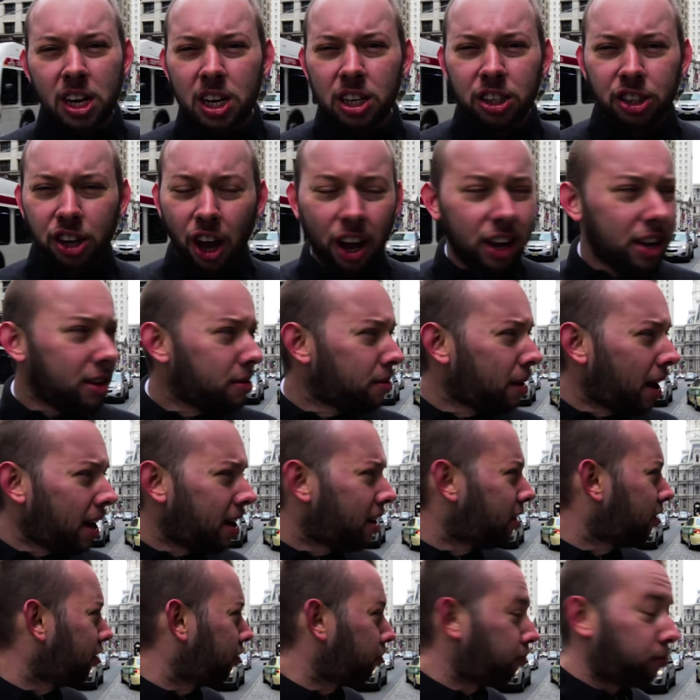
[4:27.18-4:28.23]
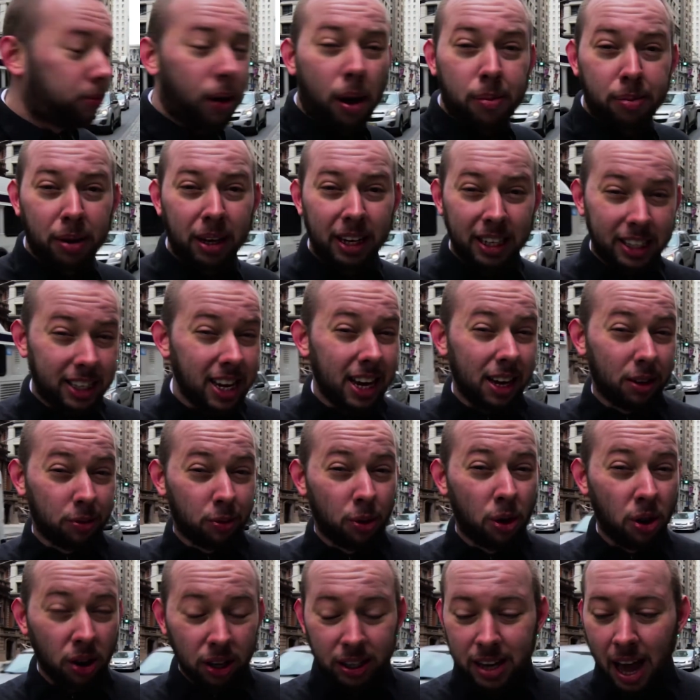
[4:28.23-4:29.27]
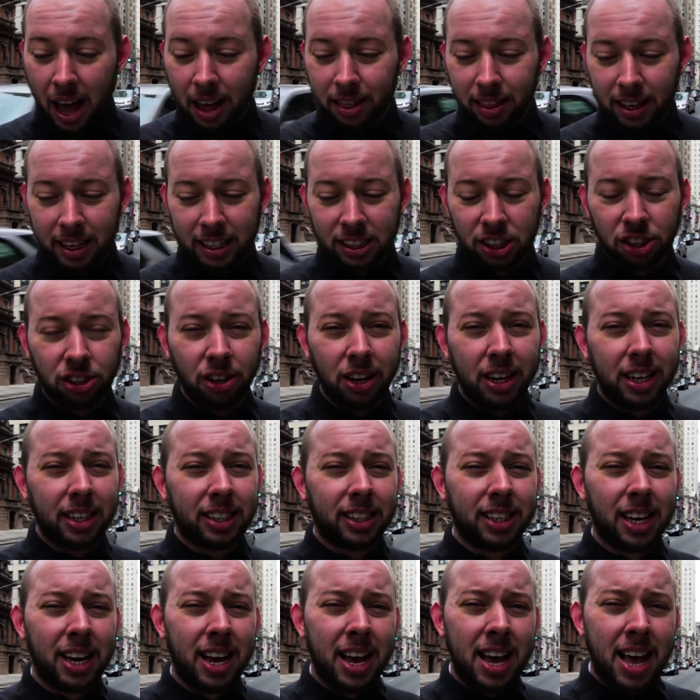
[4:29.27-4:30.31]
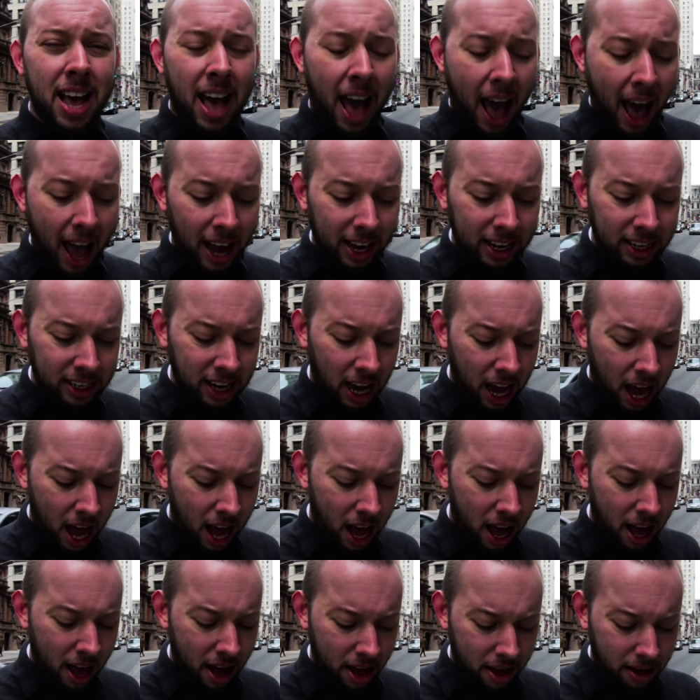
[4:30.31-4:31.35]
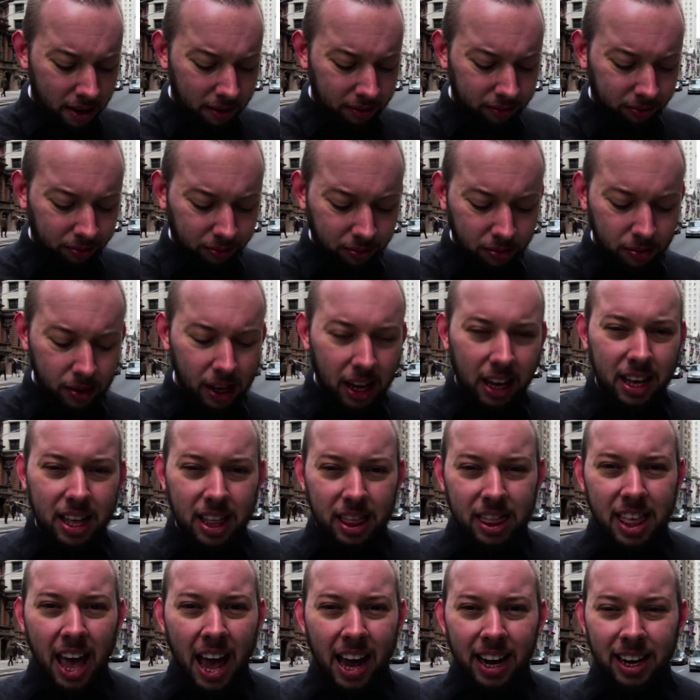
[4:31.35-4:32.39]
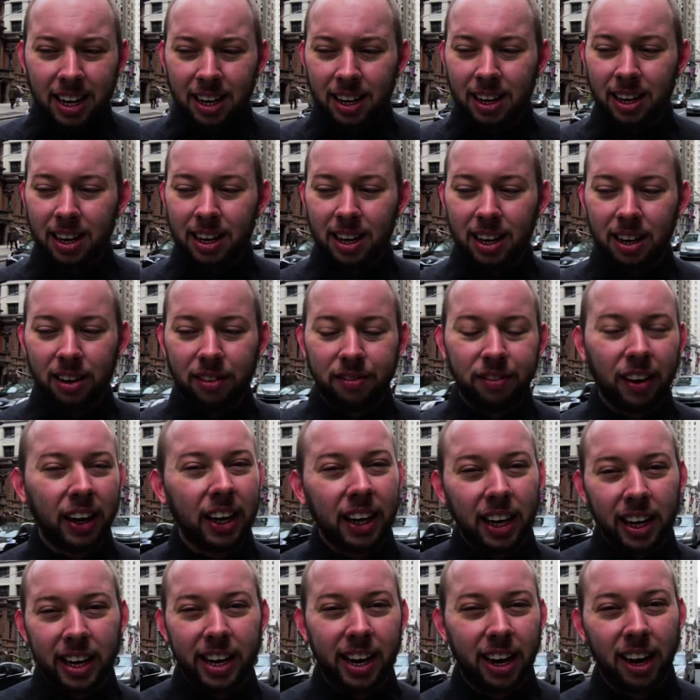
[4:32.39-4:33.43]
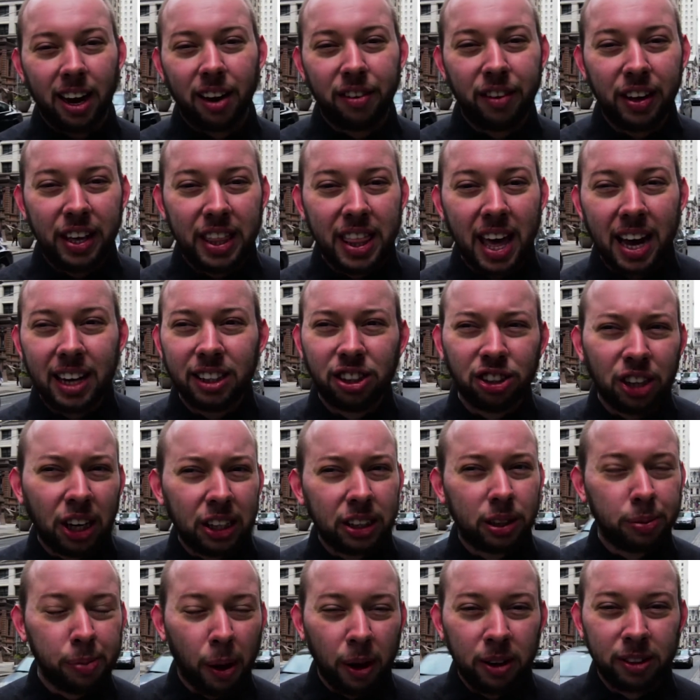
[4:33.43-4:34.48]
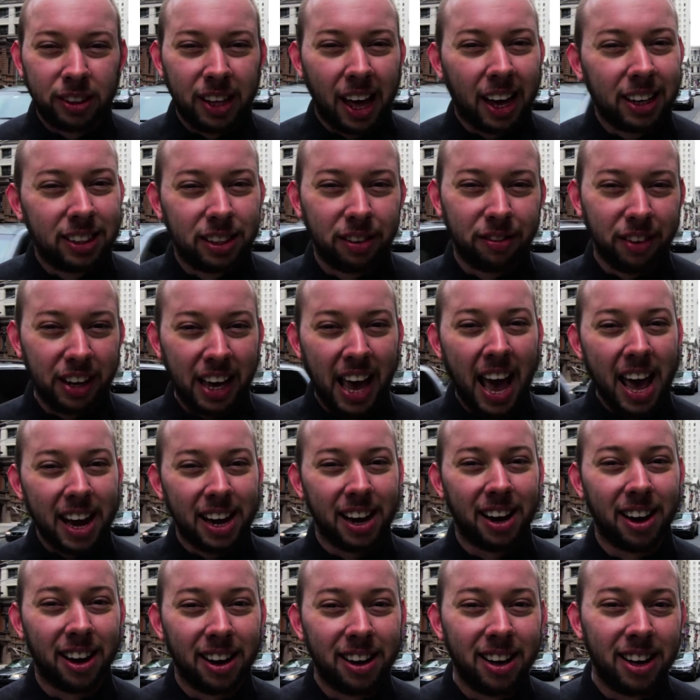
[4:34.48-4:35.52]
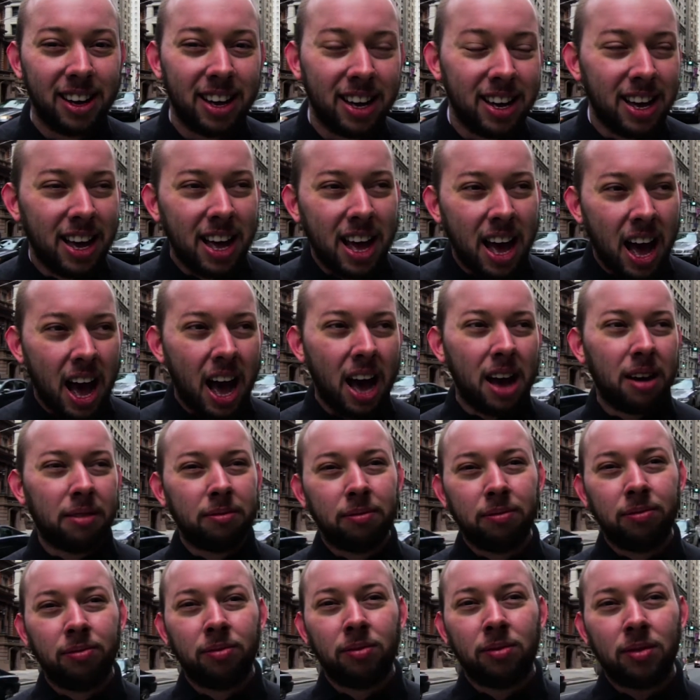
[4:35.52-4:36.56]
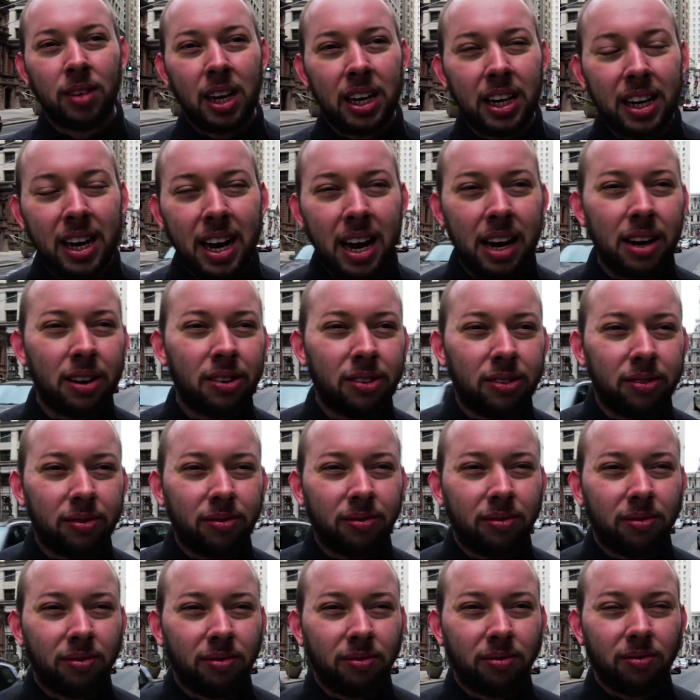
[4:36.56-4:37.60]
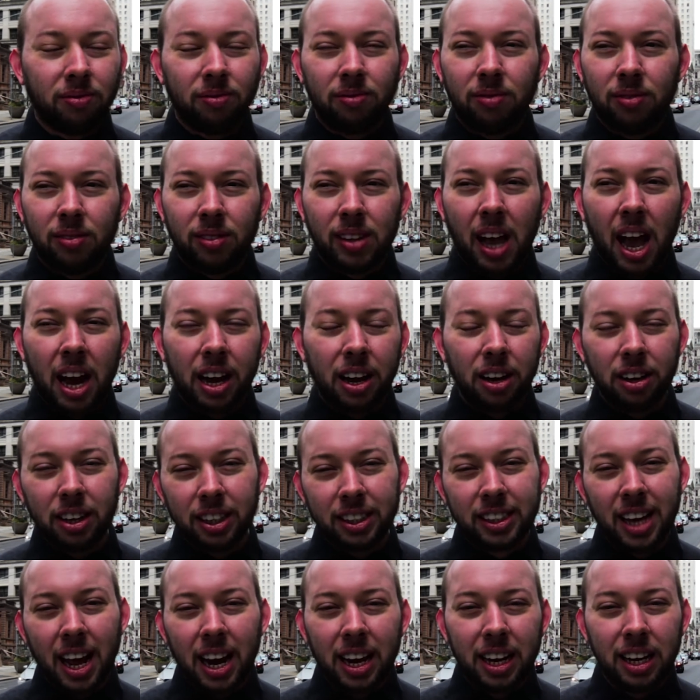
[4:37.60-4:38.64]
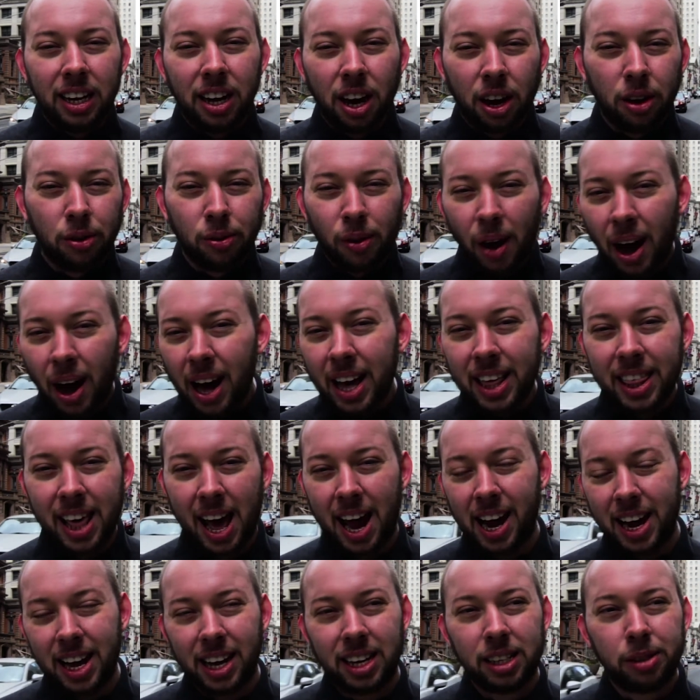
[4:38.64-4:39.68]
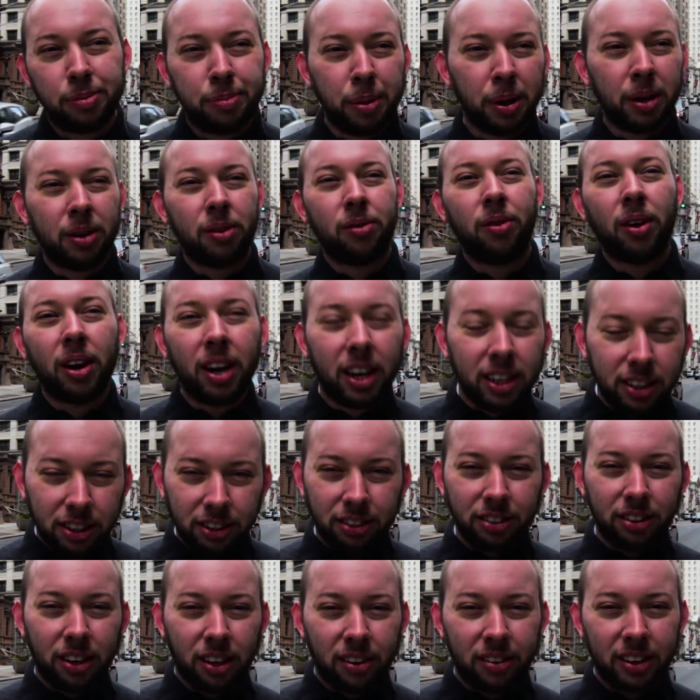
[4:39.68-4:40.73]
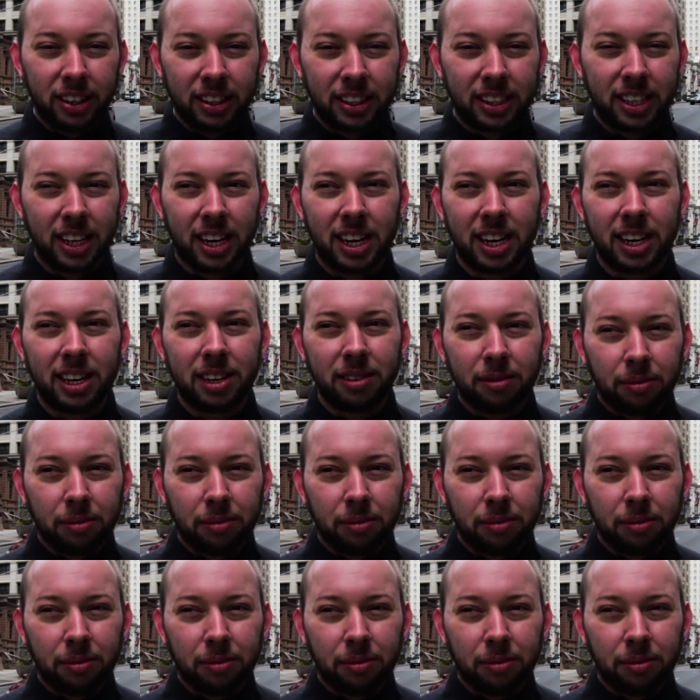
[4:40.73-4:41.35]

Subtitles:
So he probably did walk down these streets, and then, funnily enough, he then transposed that to Vienna. Now, I don't exactly know why that is, but what I do know is that,